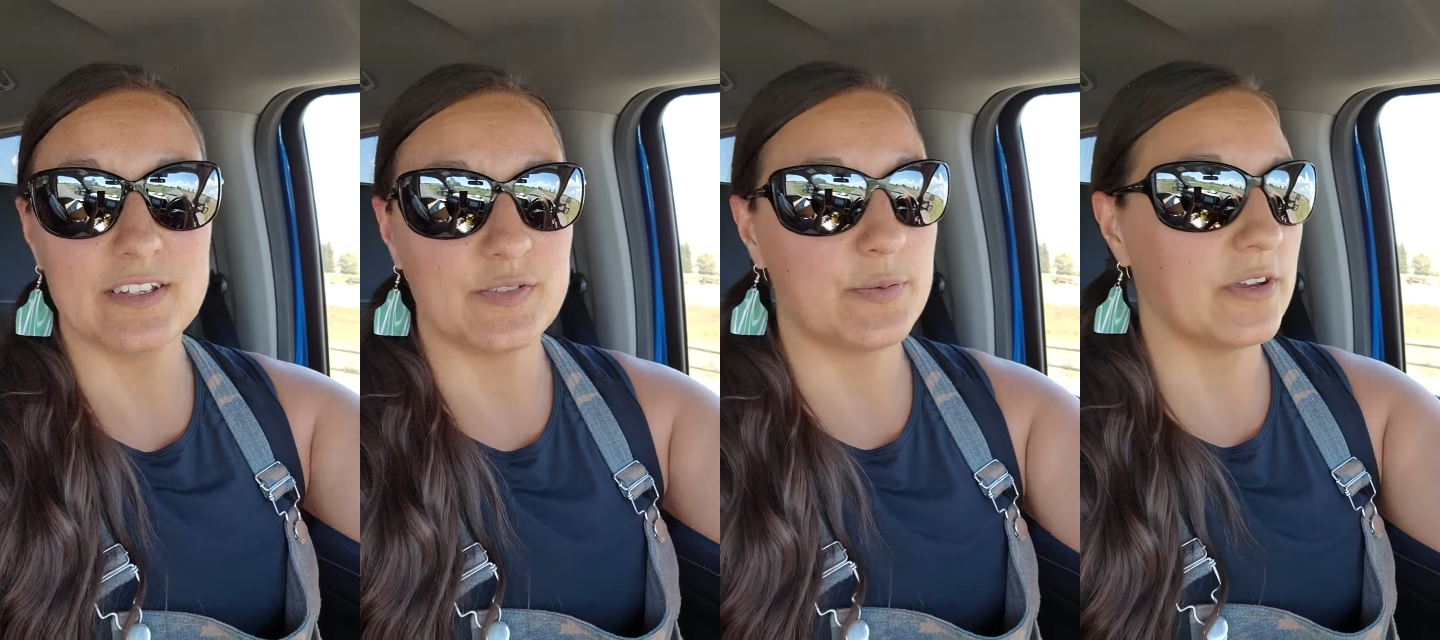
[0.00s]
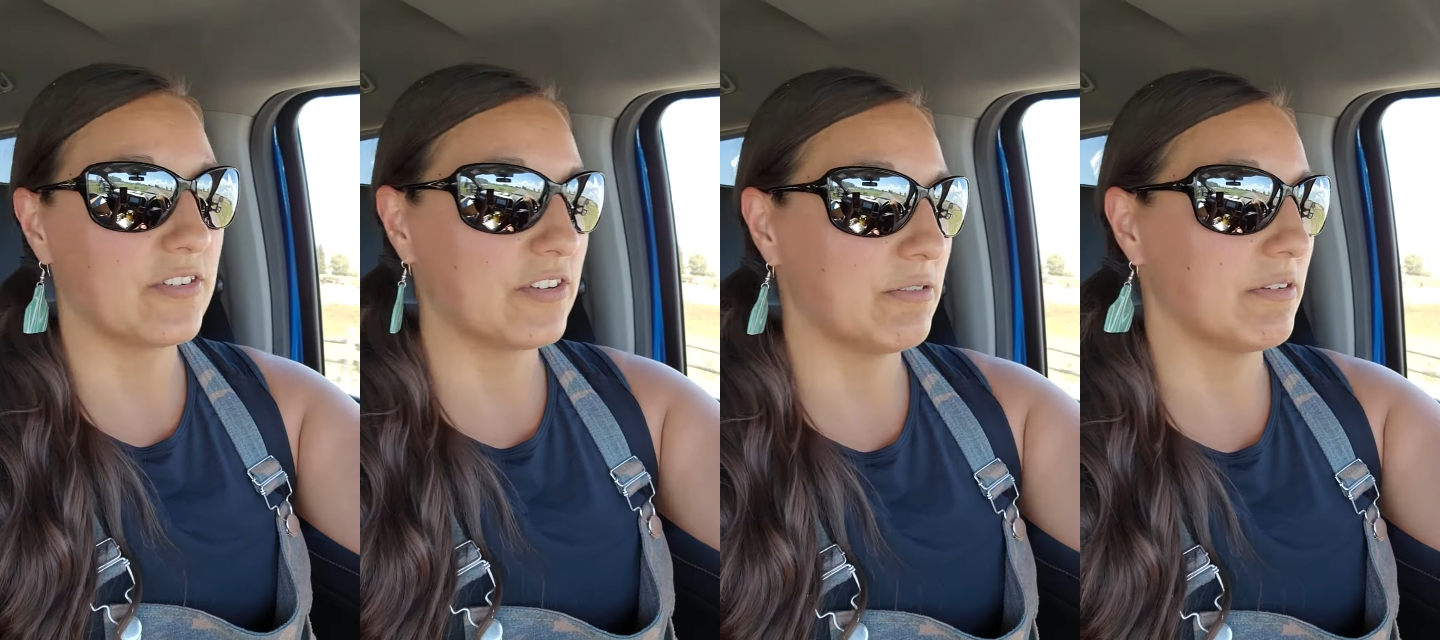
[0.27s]

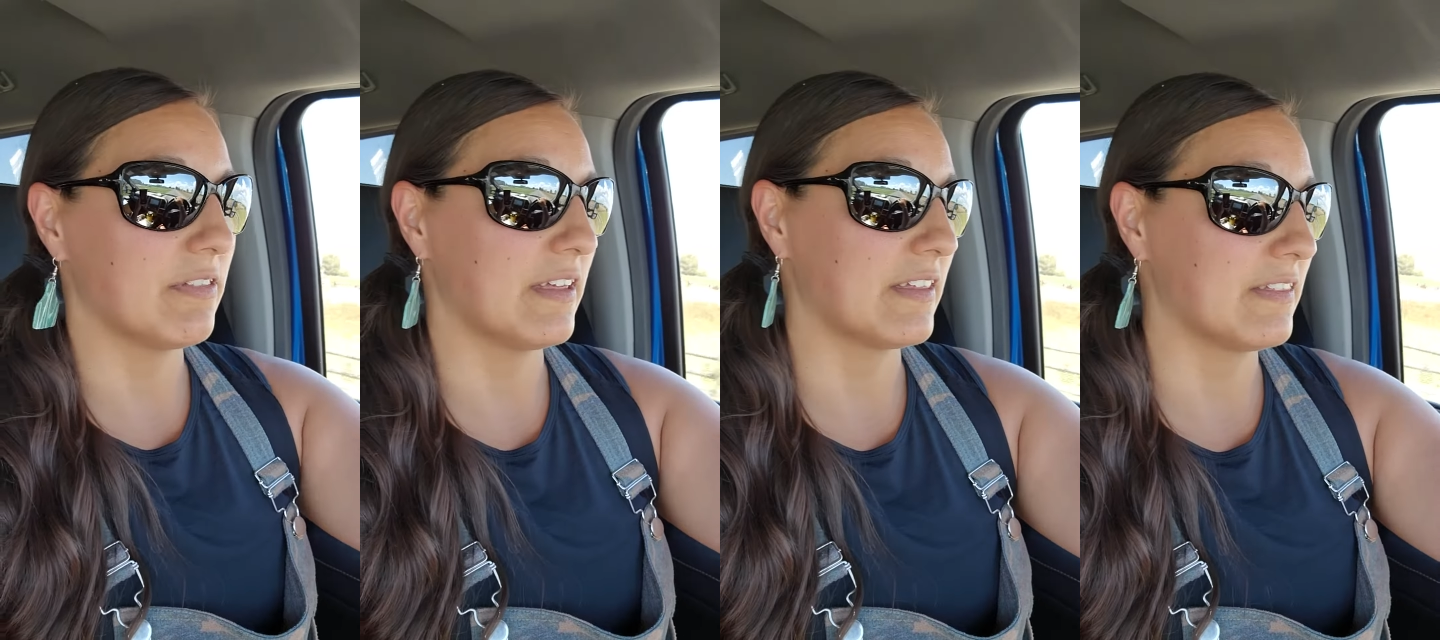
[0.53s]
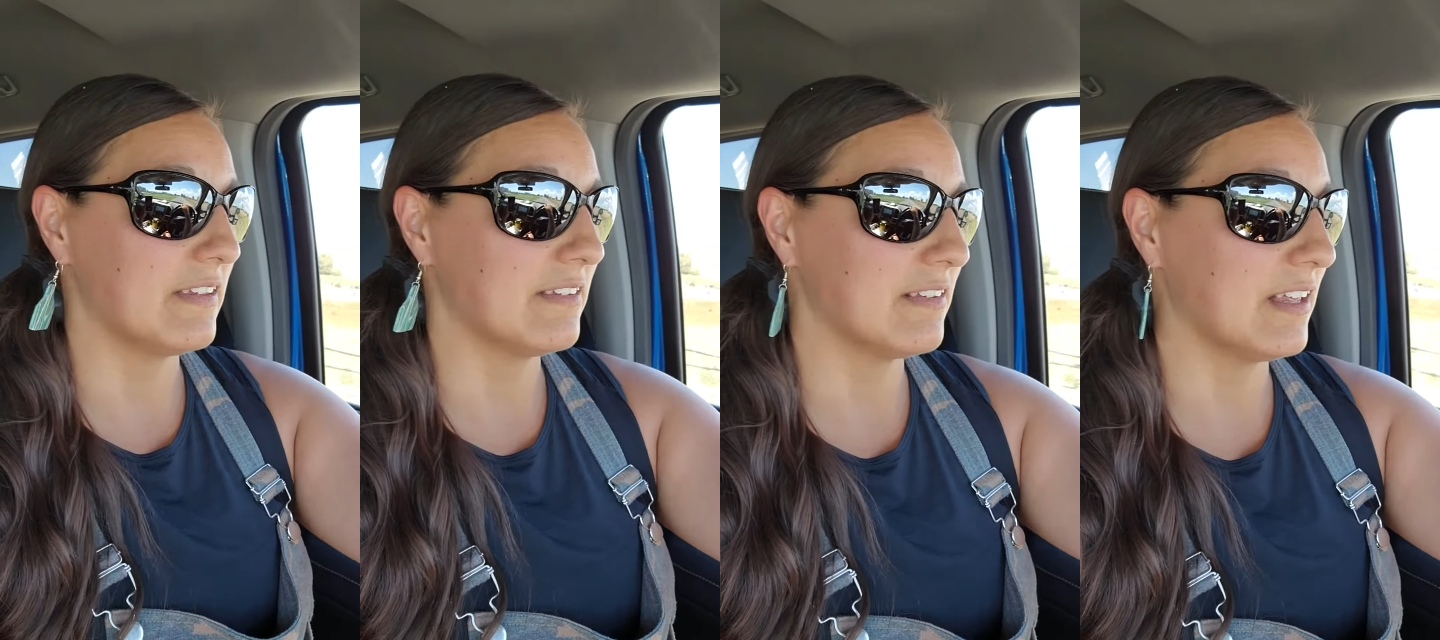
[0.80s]
especially with
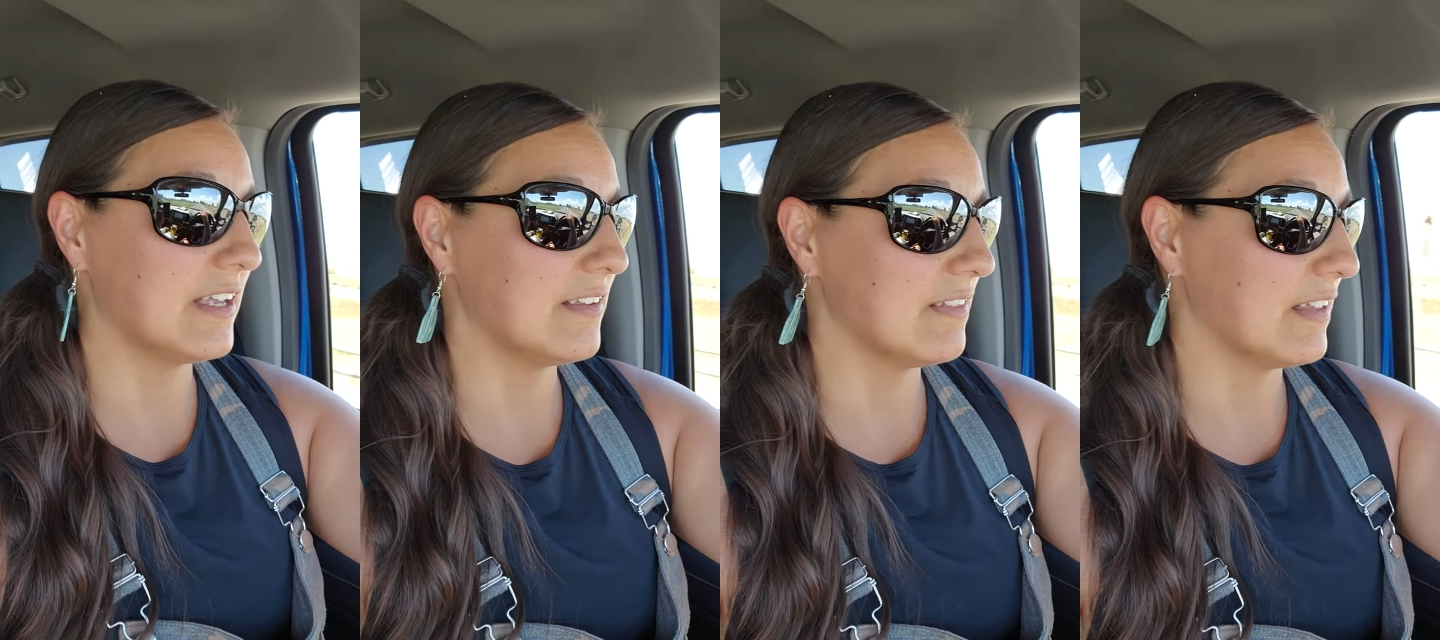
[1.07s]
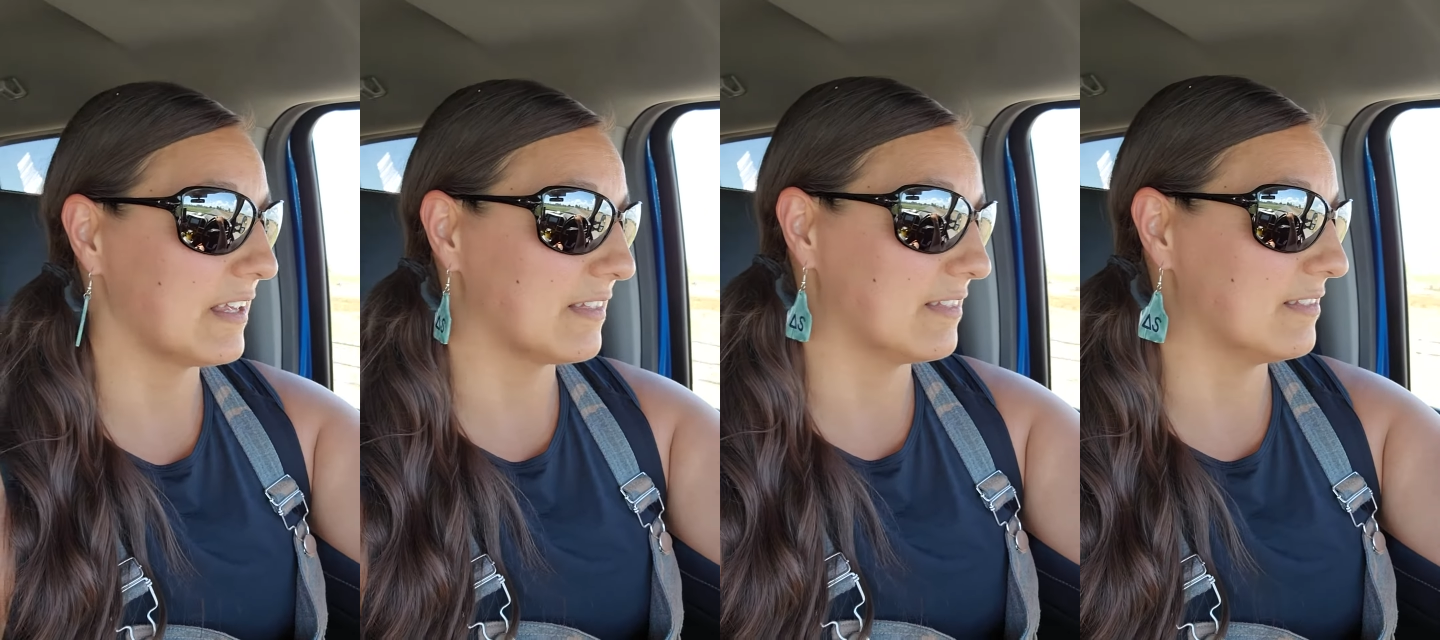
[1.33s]
like these light,
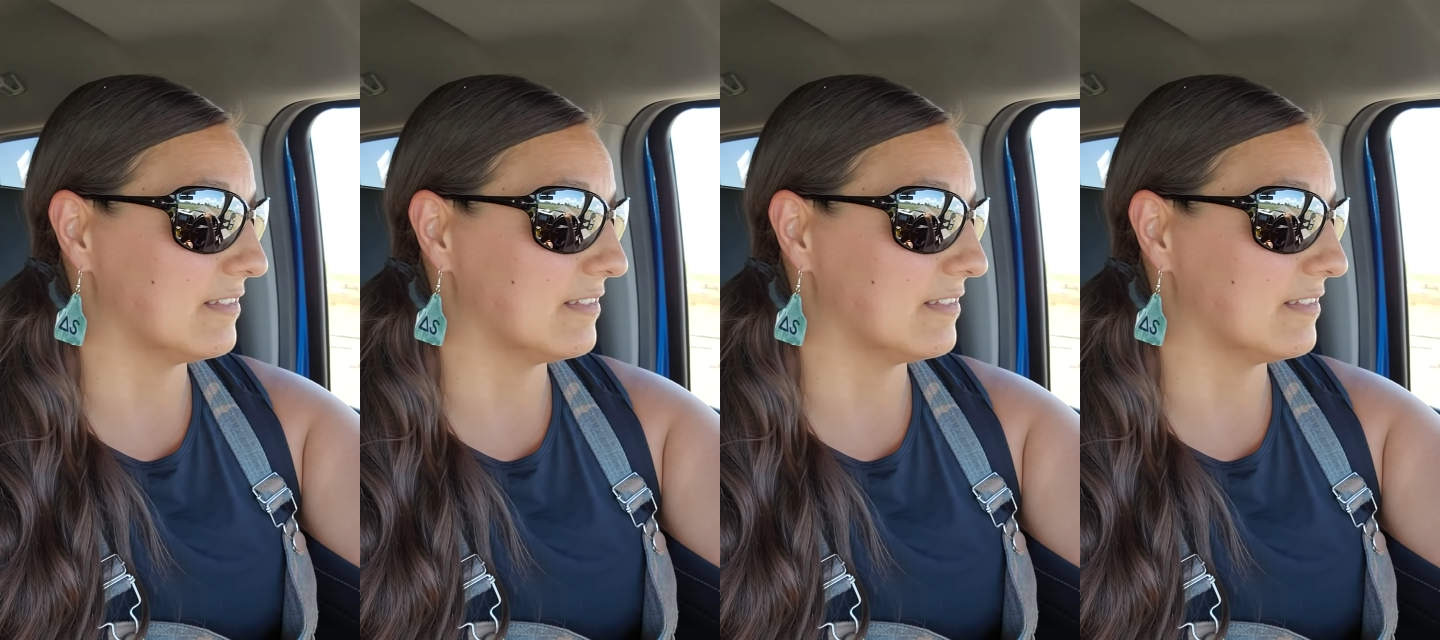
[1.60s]
like